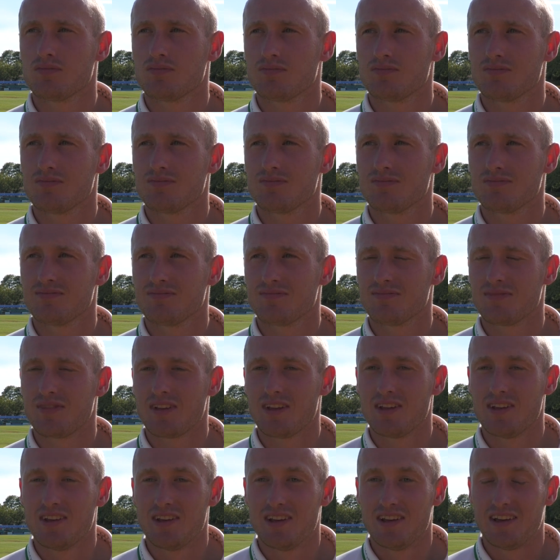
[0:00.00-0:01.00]
go all the way.
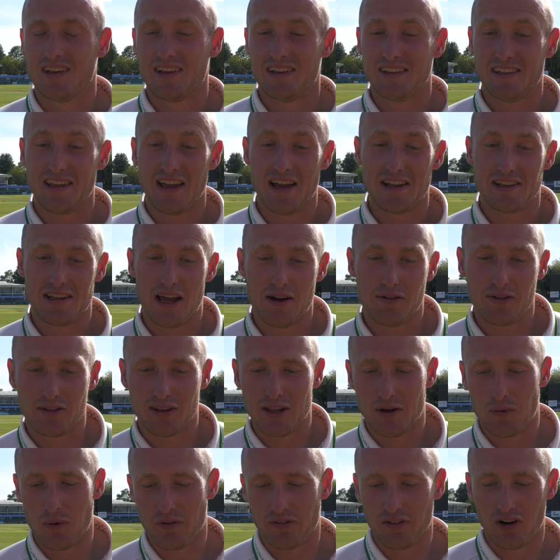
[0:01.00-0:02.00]
Yeah,
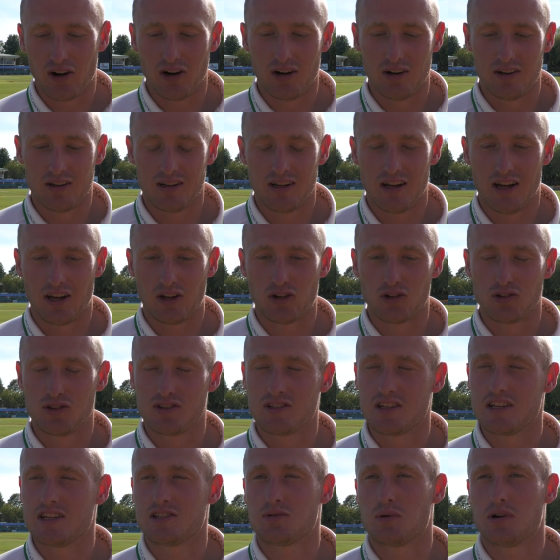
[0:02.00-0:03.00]
definitely. We've got a good
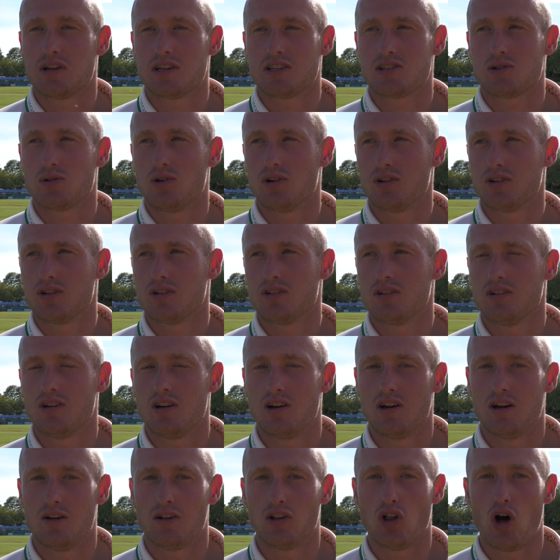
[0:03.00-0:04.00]
T20 squad,
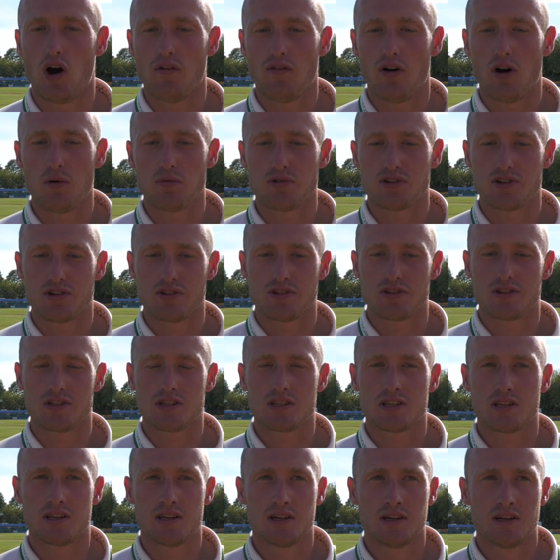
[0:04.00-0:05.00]
uh, a lot of
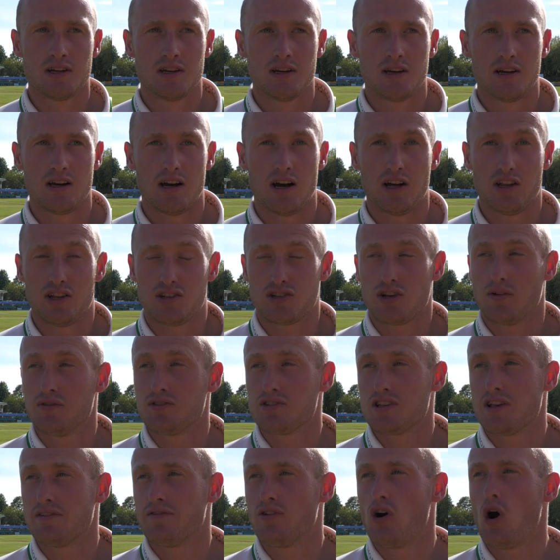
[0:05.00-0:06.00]
options, and it's
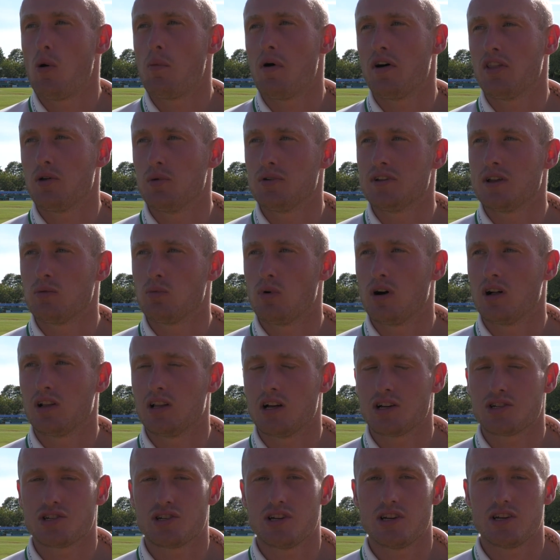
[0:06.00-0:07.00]
obviously a format that we did well
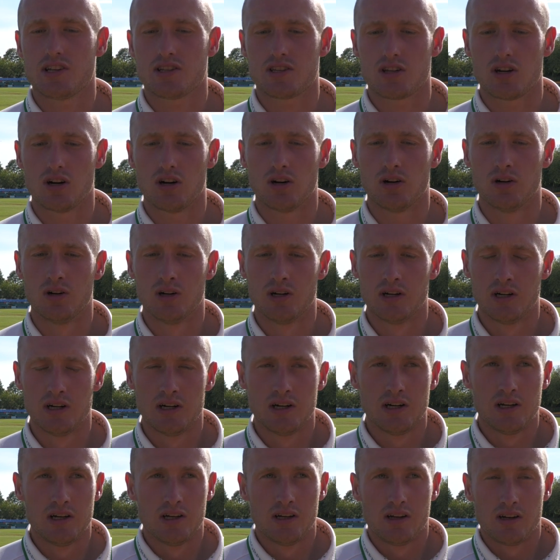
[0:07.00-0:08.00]
last year. So,
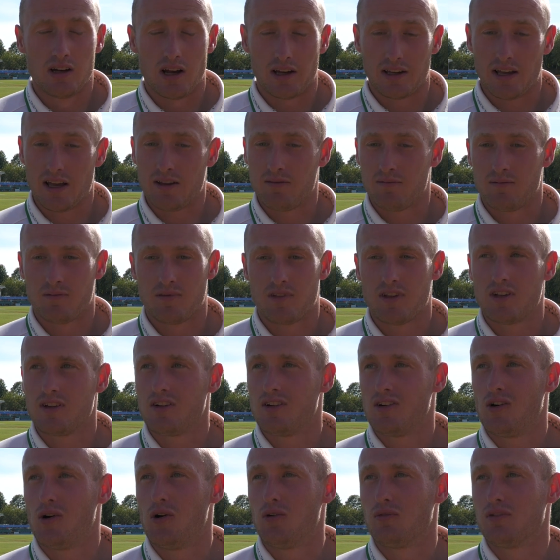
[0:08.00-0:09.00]
again,
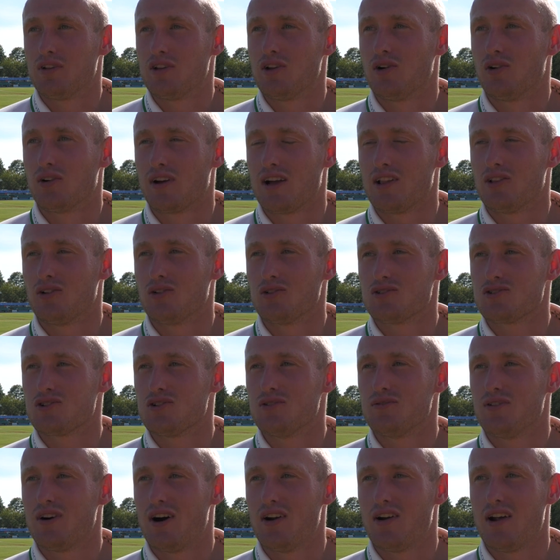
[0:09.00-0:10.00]
hopefully don't get looked
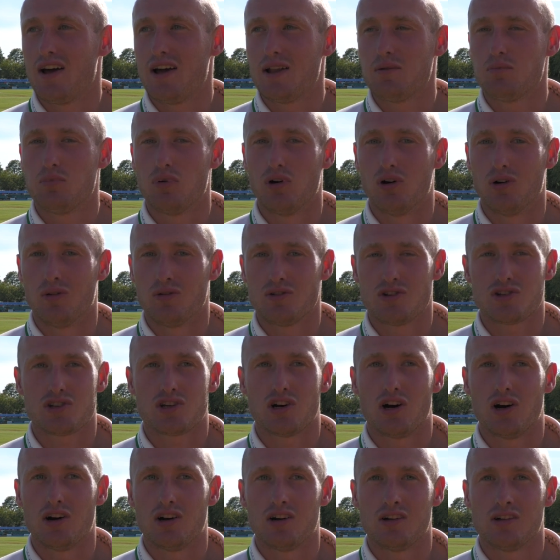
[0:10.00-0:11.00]
too far ahead, but we
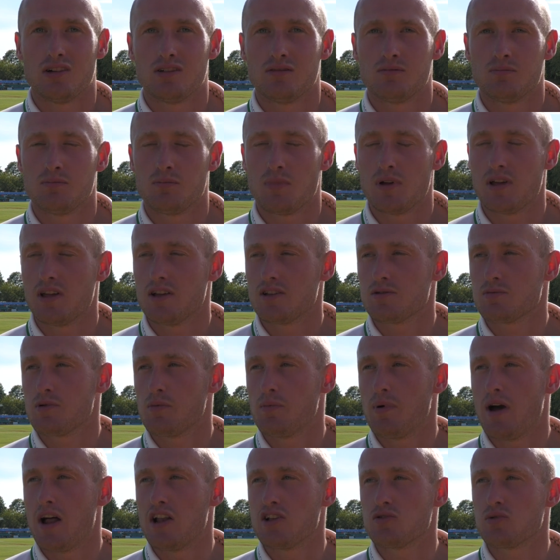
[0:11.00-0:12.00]
just got to be as
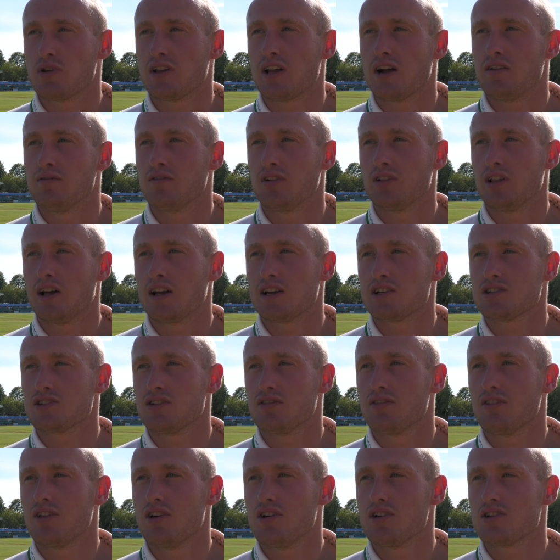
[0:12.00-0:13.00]
prepared as we can for Lancs
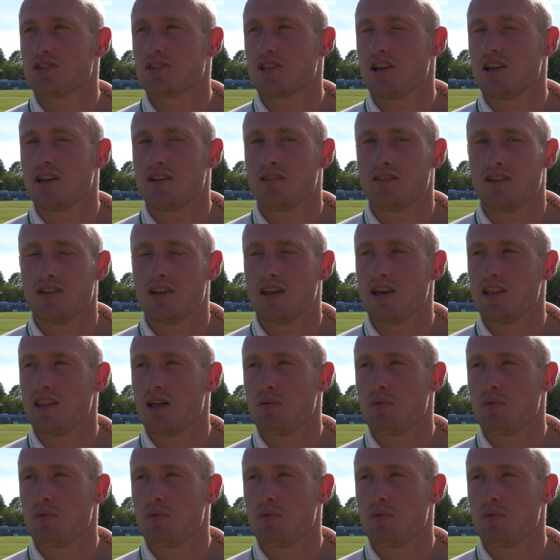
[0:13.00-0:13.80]
on Thursday and, and hit